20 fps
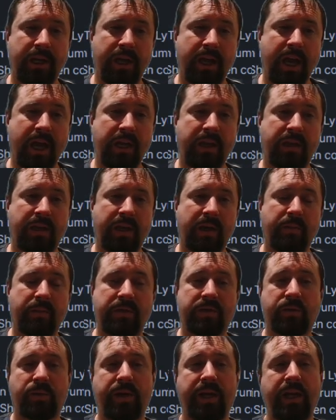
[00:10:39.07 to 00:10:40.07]
Anything in
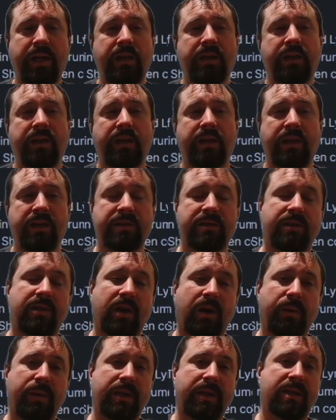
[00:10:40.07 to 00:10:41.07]
between is
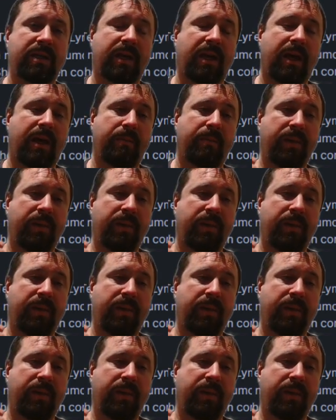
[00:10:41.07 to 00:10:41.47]
going to